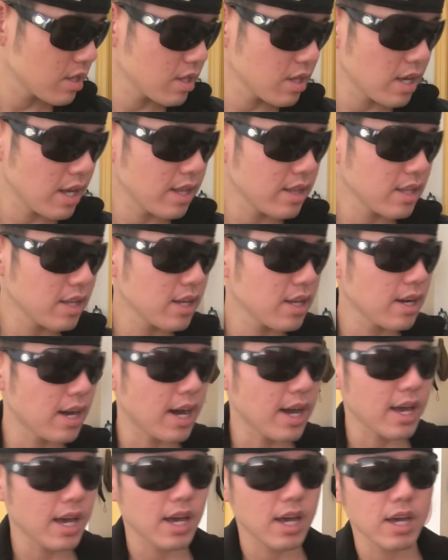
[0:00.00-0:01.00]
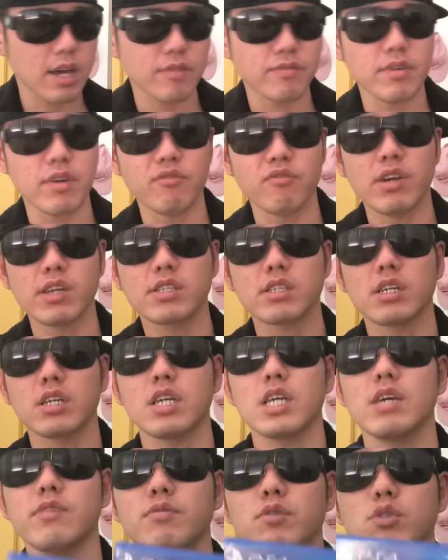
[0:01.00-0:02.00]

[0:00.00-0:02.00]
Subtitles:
And then I have Resident Evil